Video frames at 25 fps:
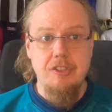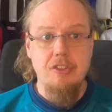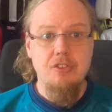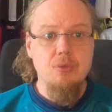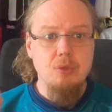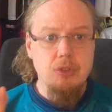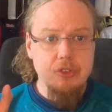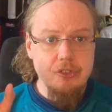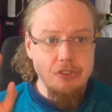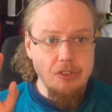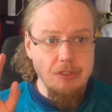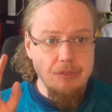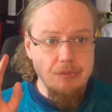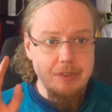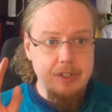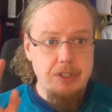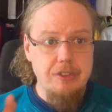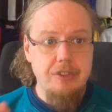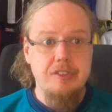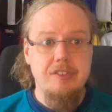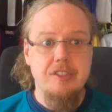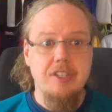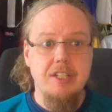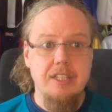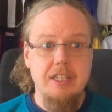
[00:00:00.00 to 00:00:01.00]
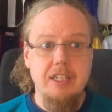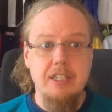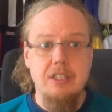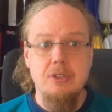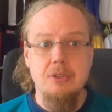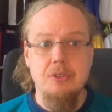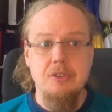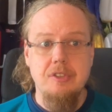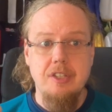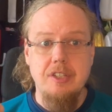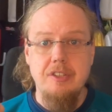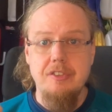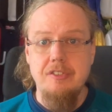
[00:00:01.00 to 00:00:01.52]
This was a very tightly
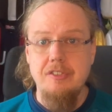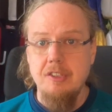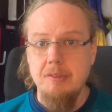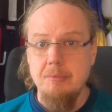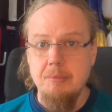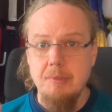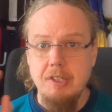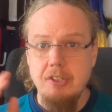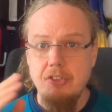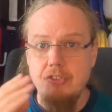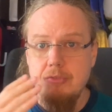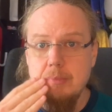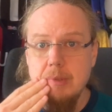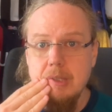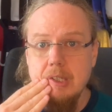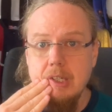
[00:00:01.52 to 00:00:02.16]
contested match,